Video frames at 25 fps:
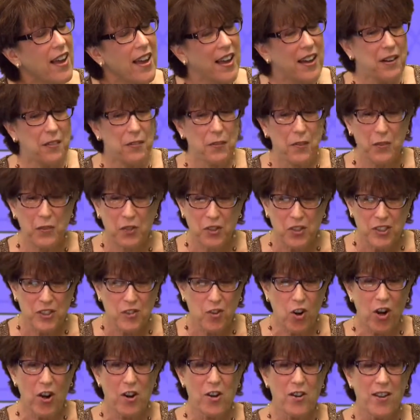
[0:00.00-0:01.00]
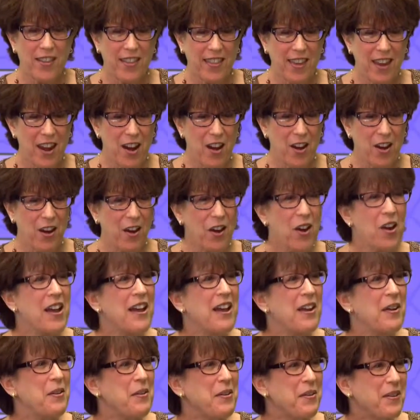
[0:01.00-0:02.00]
And if you start there,
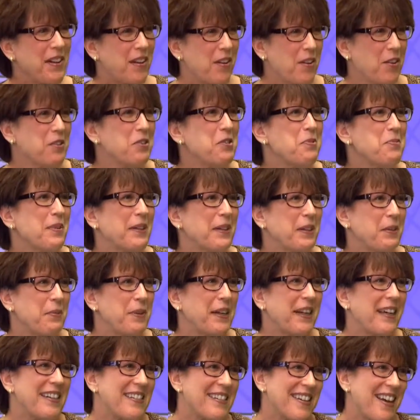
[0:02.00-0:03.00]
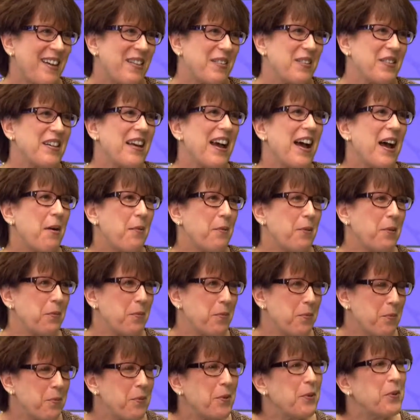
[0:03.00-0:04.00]
ultimately we get down to how we're
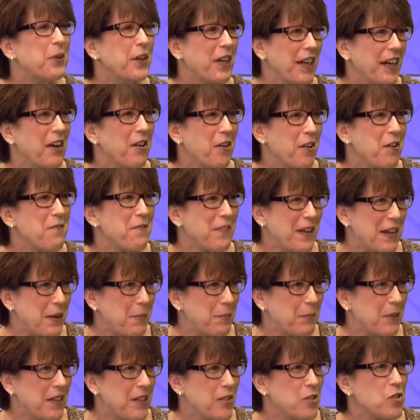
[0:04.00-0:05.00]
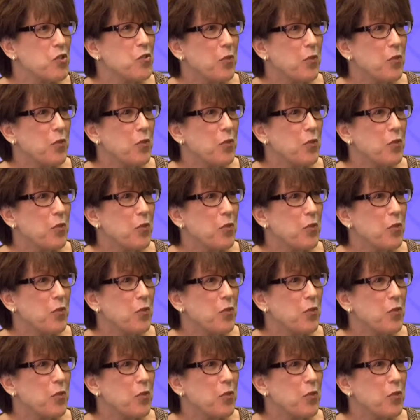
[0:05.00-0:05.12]
working in our families,